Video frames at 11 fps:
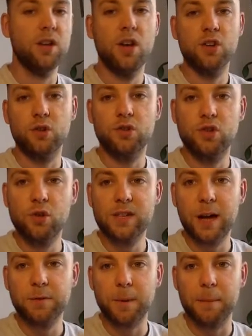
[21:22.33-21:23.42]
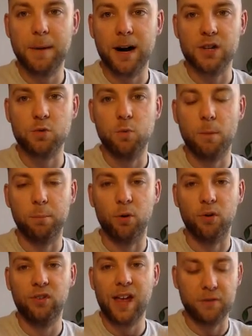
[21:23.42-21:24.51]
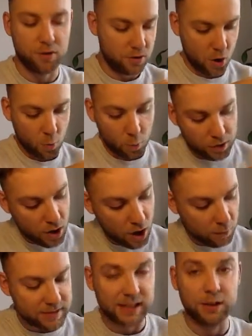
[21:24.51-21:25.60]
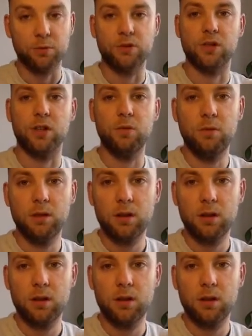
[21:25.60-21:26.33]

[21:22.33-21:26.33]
So 2 times by -1 plus 7, we know is equal to